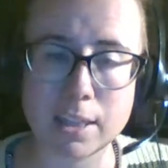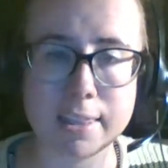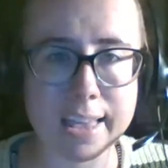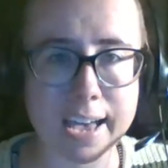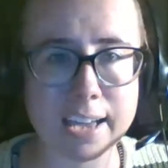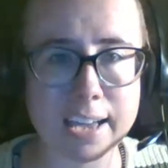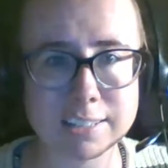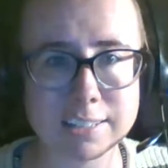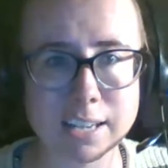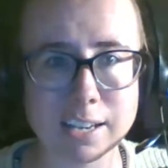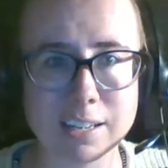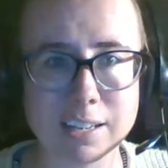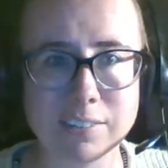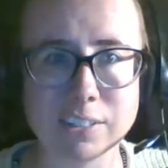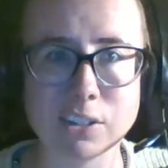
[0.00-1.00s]
That is
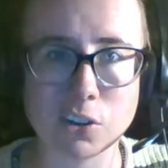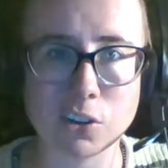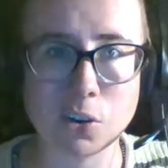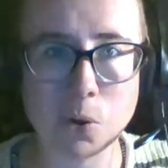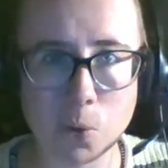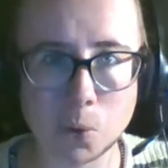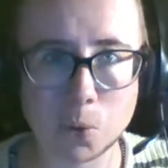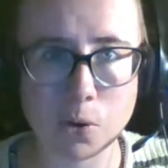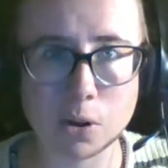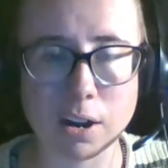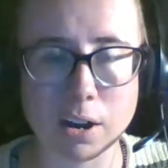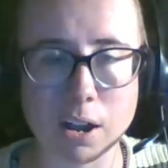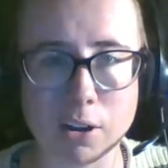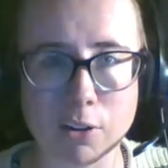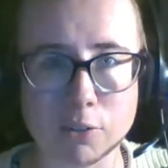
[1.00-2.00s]
kind of at the core
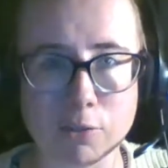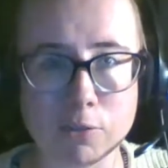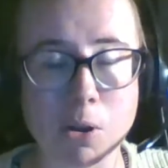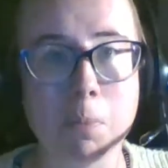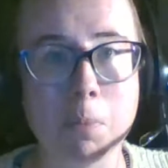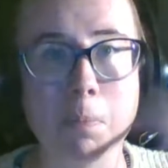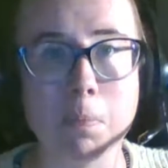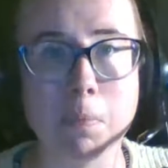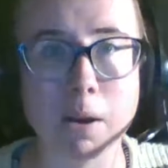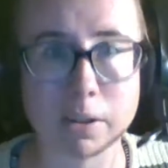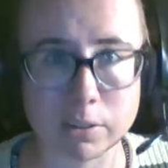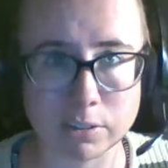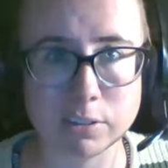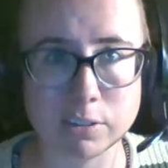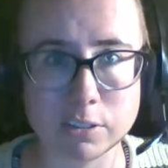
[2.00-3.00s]
of
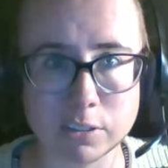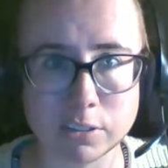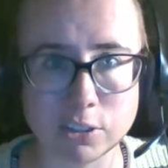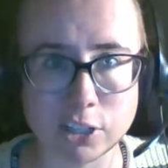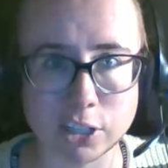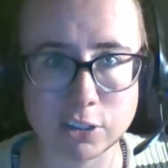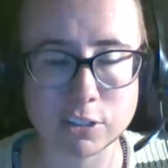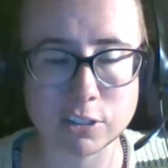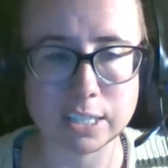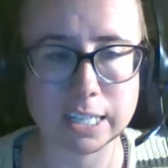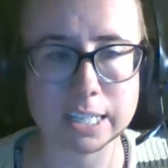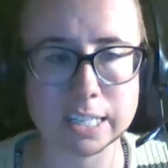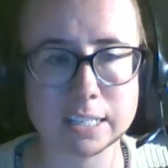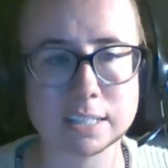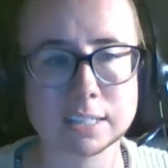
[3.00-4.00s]
modern gender
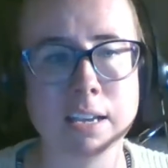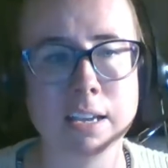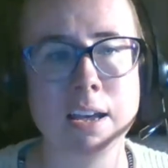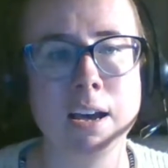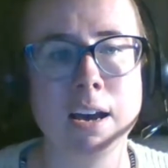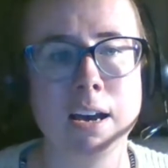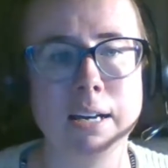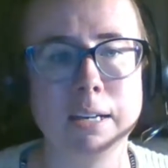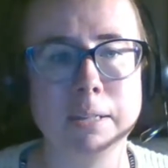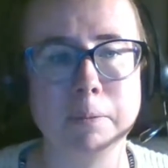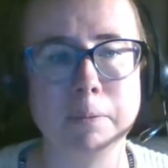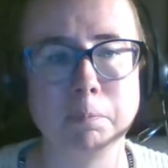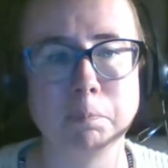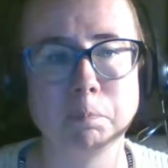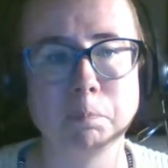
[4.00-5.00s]
studies.
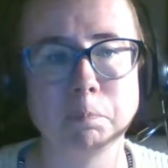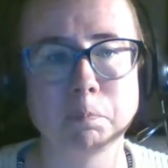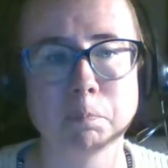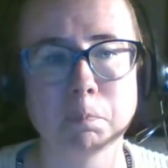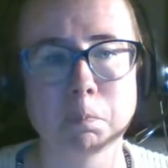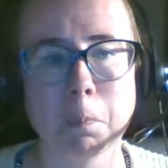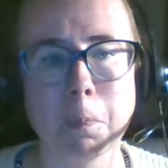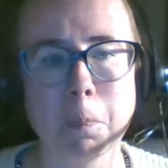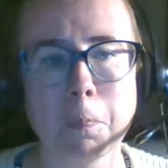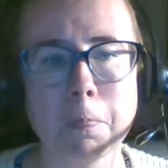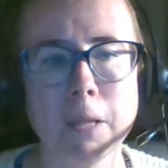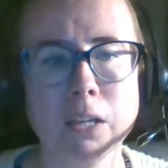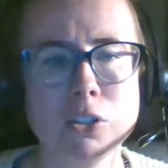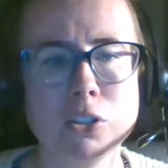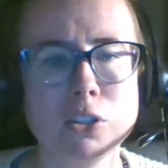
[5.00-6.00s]
Um,
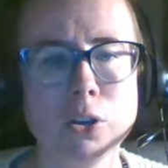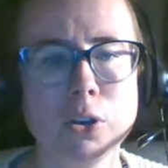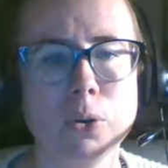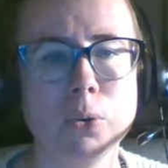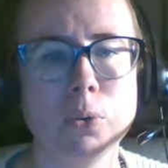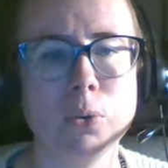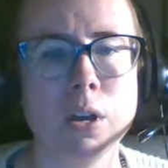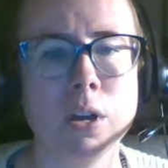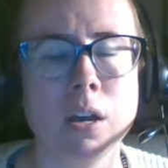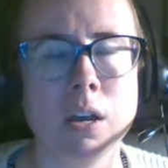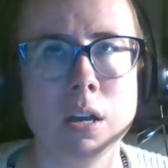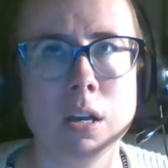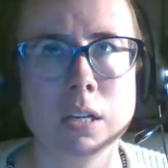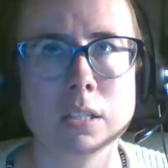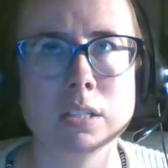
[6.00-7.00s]
so
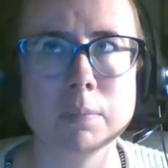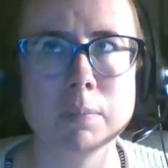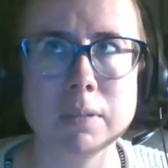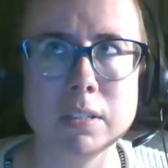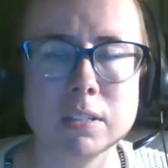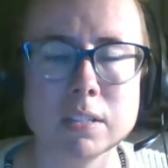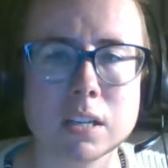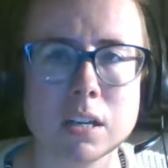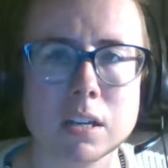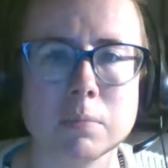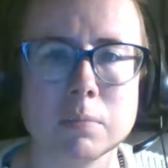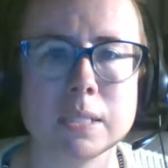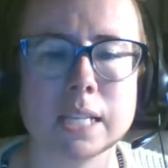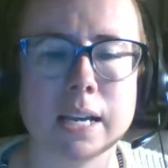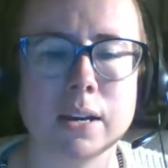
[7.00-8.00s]
some of this
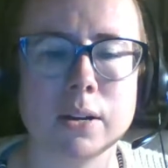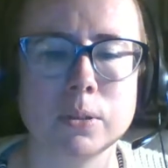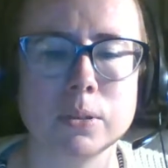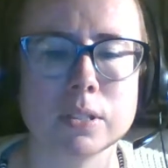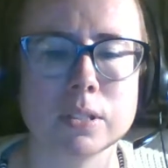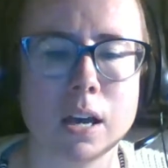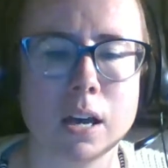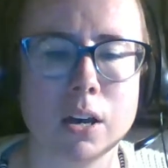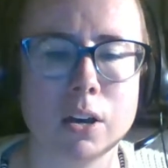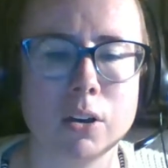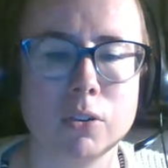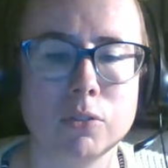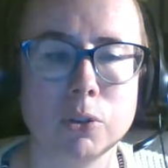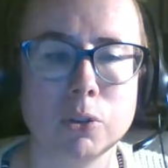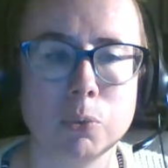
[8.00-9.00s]
comes out
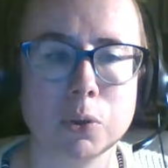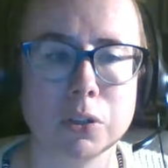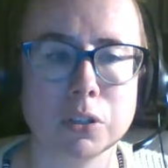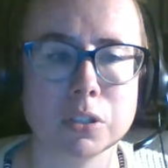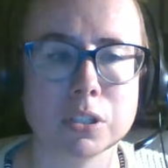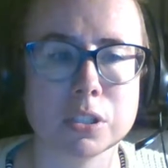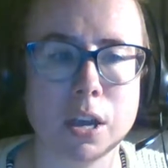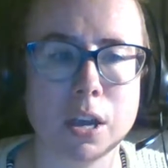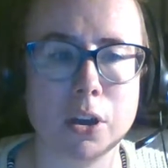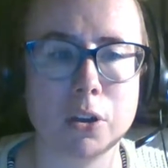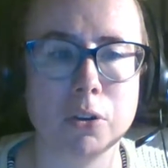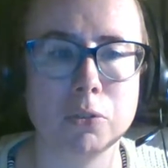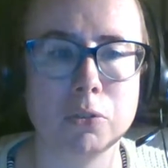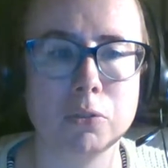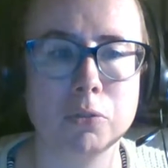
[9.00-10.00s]
of the works
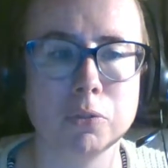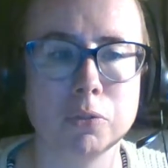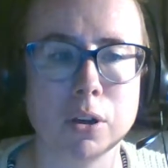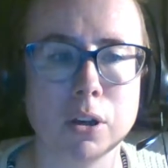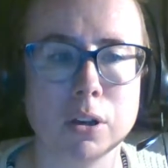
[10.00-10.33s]
of